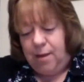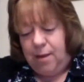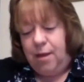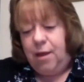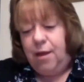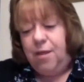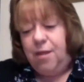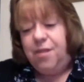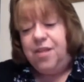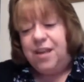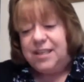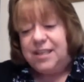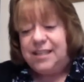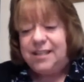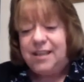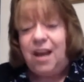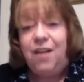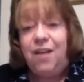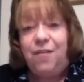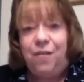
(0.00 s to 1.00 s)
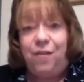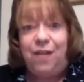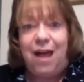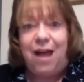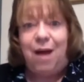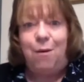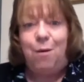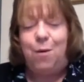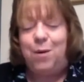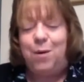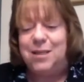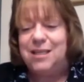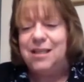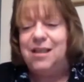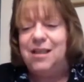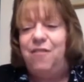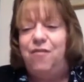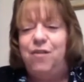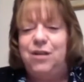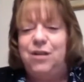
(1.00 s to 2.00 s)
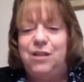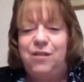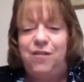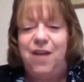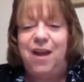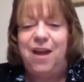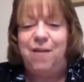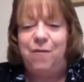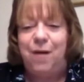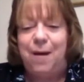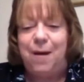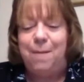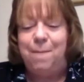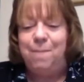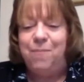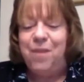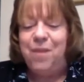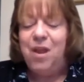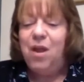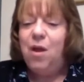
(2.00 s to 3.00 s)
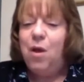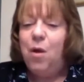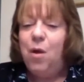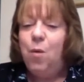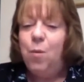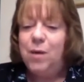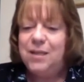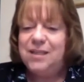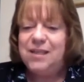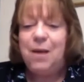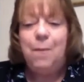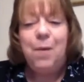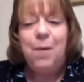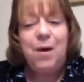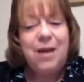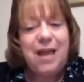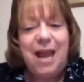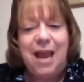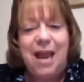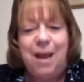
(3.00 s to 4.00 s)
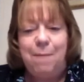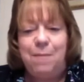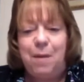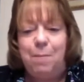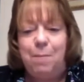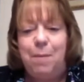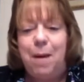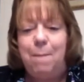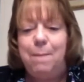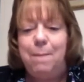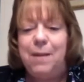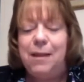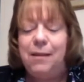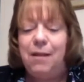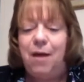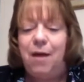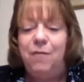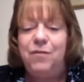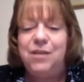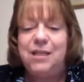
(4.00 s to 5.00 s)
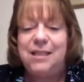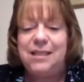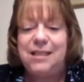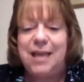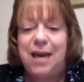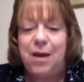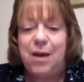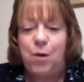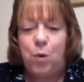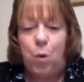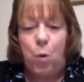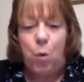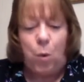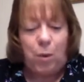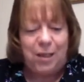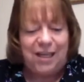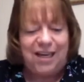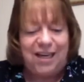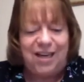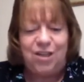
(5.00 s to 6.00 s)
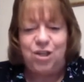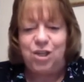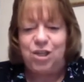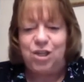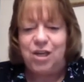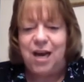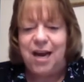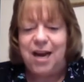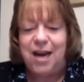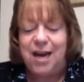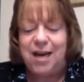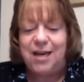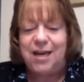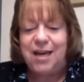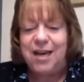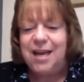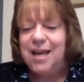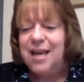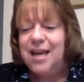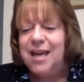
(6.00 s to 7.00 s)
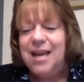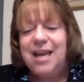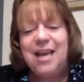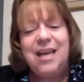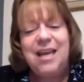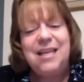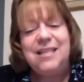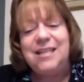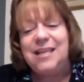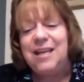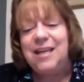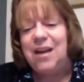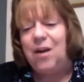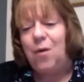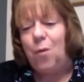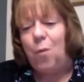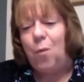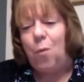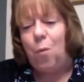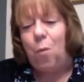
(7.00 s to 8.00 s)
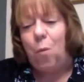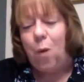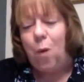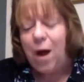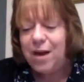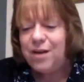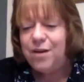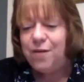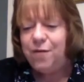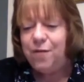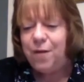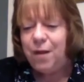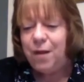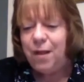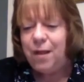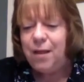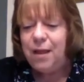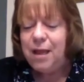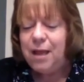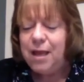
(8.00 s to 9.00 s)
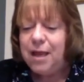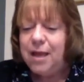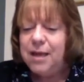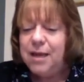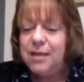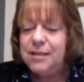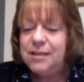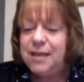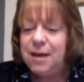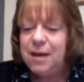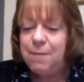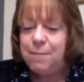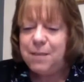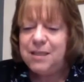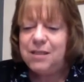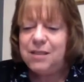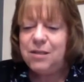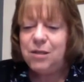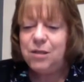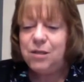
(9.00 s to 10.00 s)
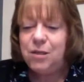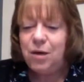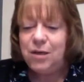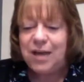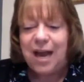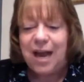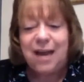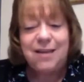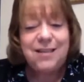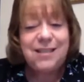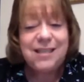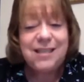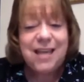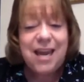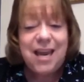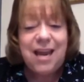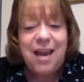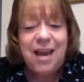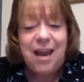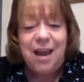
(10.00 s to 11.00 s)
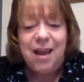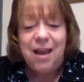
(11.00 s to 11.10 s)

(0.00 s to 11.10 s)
The sunflower was Clifford's favorite. When summer came, the puppy loved to stay cool in its shade. Isn't it wonderful? Said Mr. Sardosky.